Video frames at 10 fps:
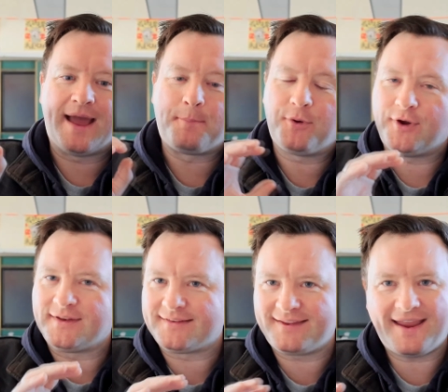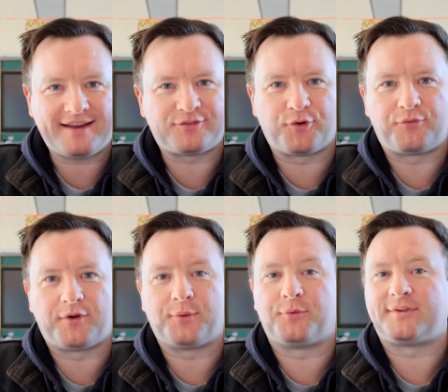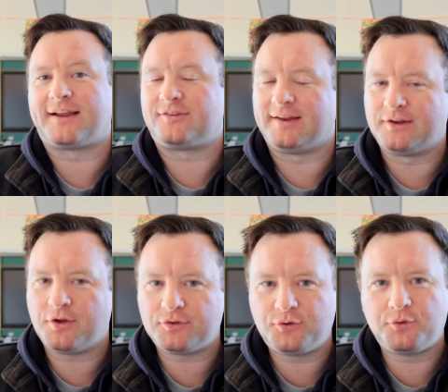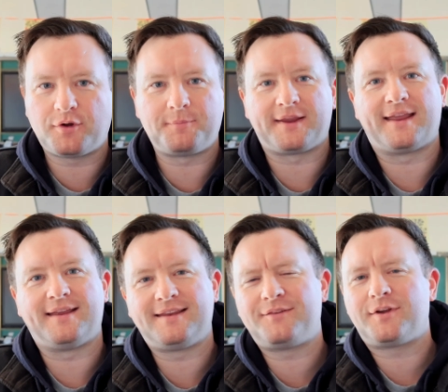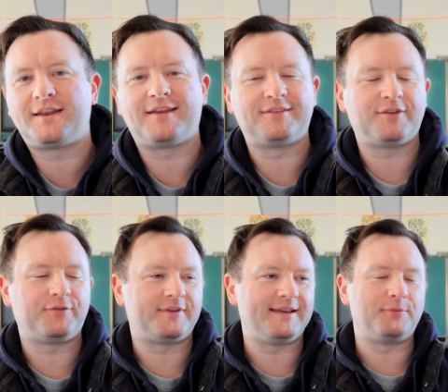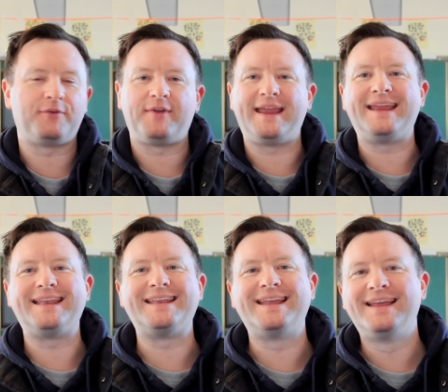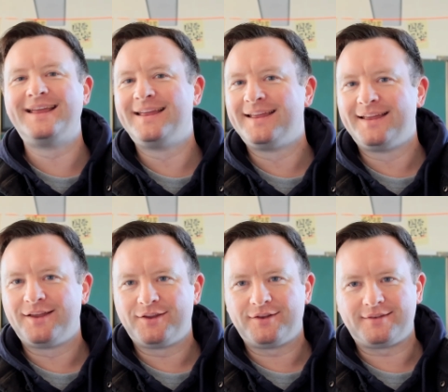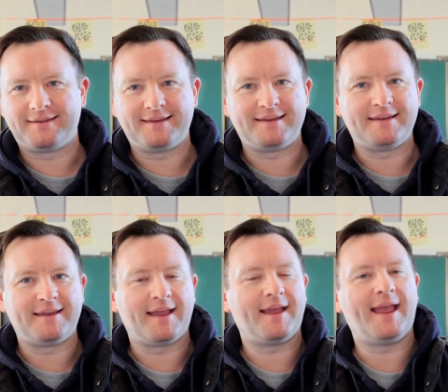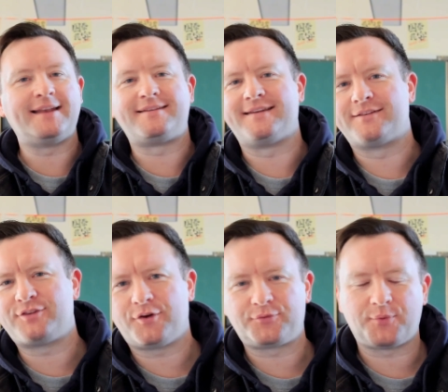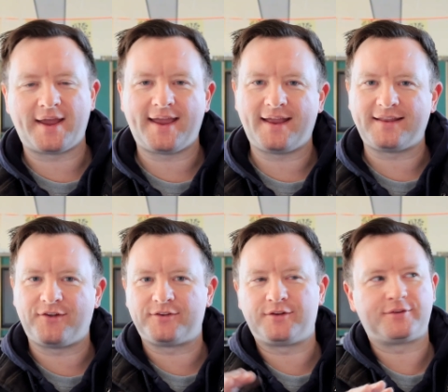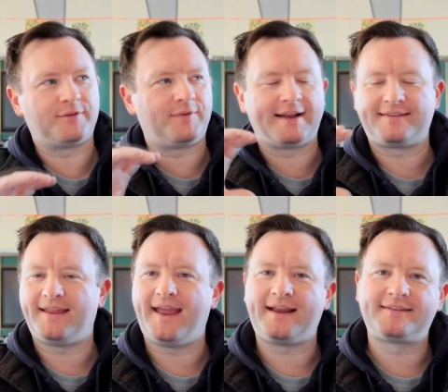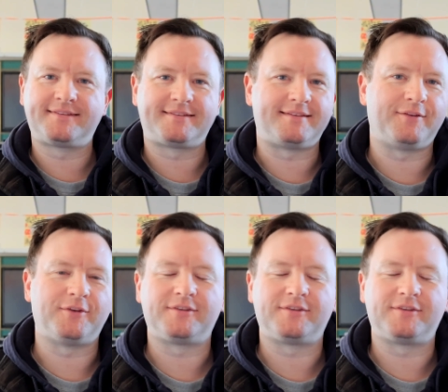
And putting the text over it was actually not too complicated either. There's obviously within the editing software, there's lots of like text, different